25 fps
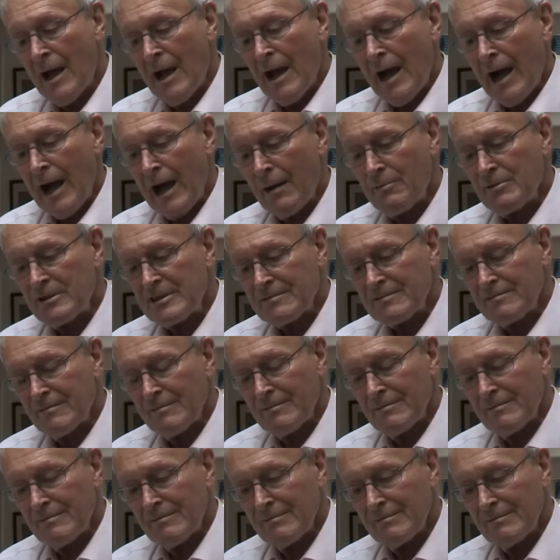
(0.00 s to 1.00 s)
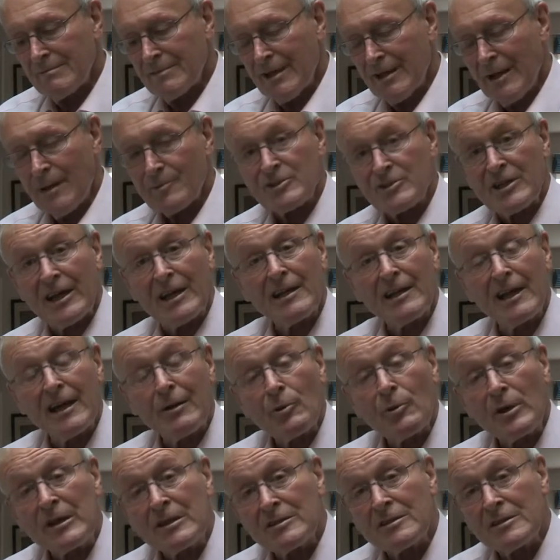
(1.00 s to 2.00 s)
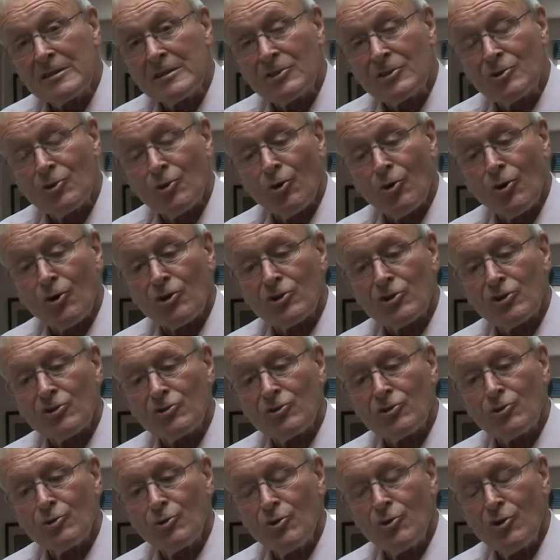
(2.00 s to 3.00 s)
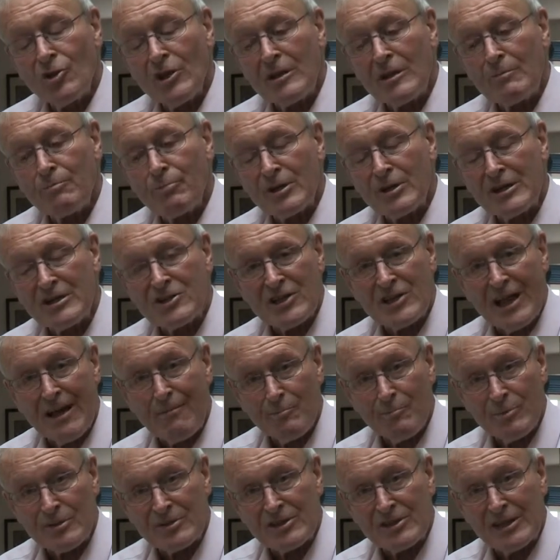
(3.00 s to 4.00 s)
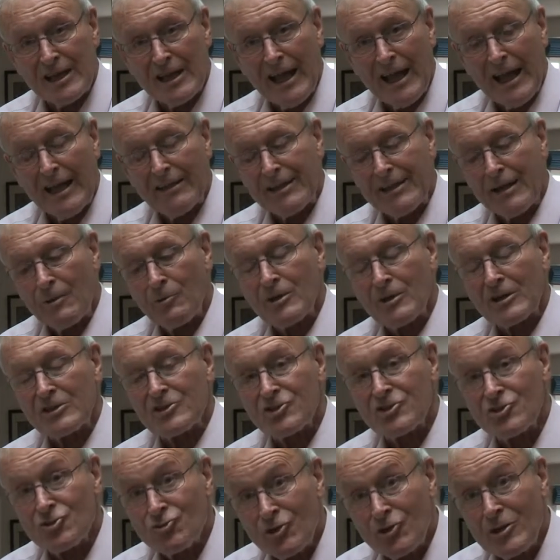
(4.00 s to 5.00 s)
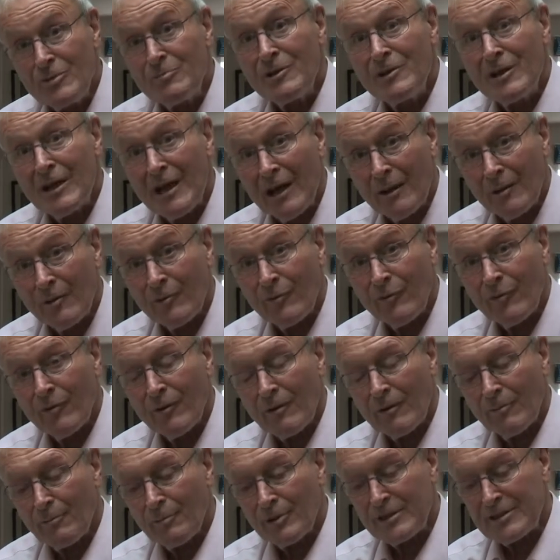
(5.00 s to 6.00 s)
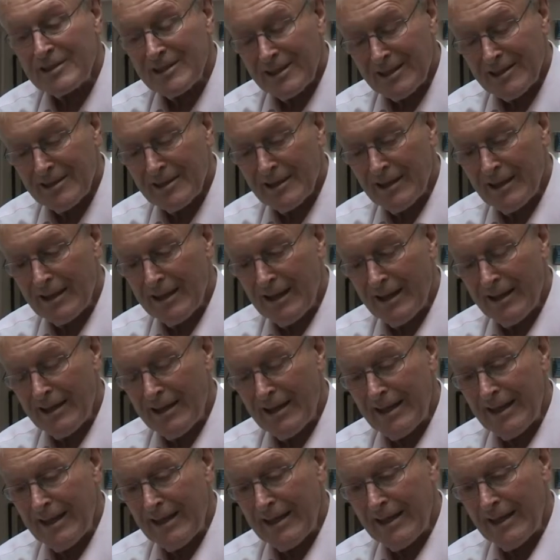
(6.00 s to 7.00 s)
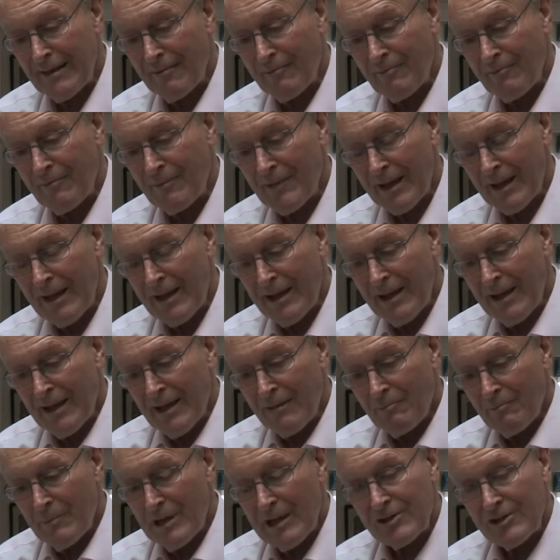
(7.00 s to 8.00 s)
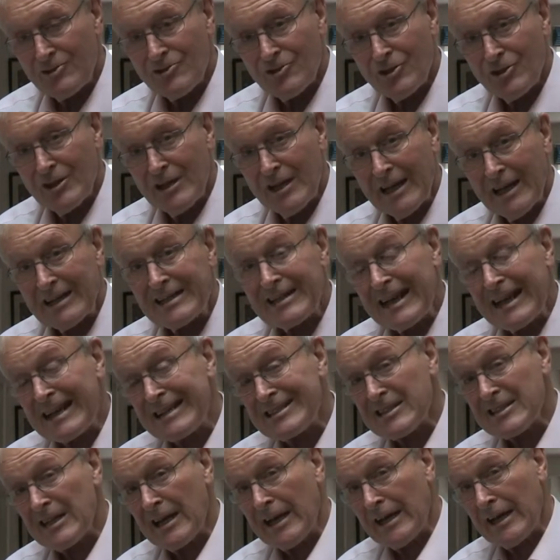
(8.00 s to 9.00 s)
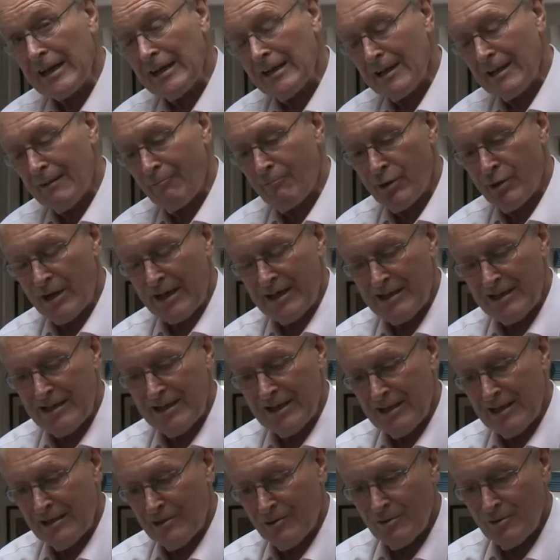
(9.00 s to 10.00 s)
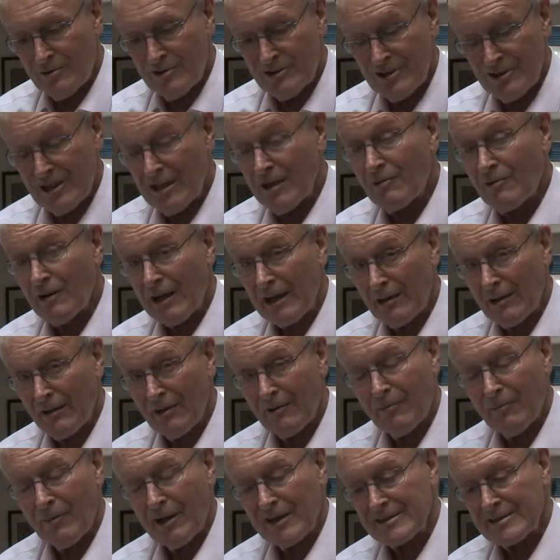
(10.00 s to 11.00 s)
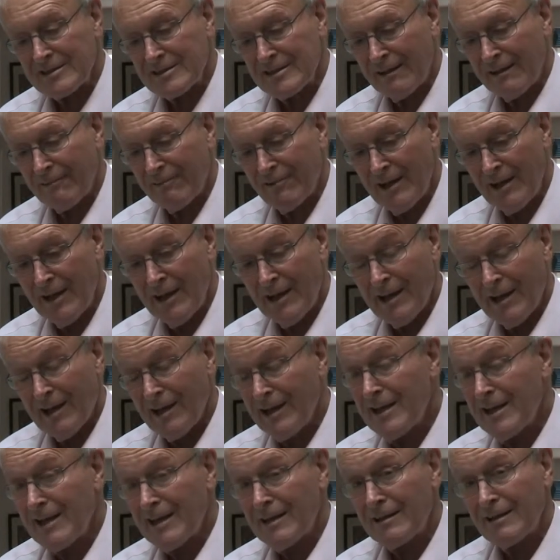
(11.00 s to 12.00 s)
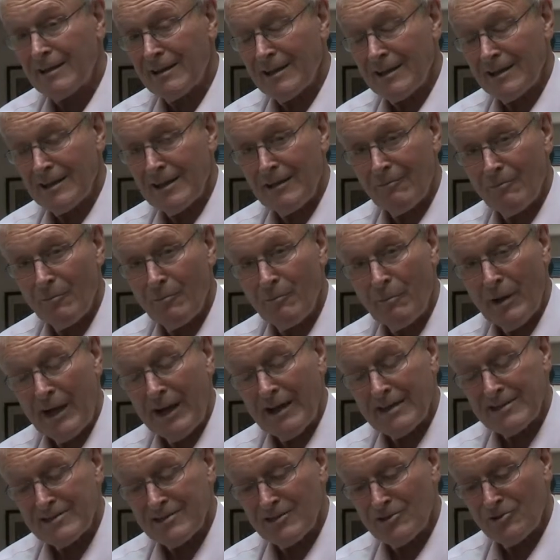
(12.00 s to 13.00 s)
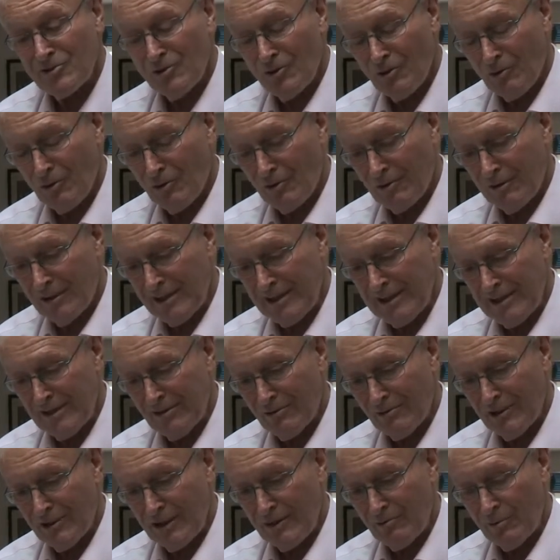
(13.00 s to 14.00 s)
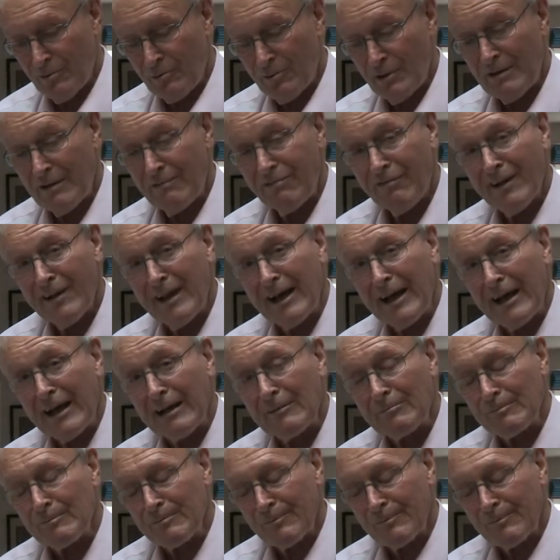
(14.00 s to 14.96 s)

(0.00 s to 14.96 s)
I was very upset and I went and talked to the British Embassy, and they were extremely helpful, particularly the um, military attache, a brigadier who'd seen quite a lot of my stuff, and he didn't think they were biased at all. He thought they were pretty fair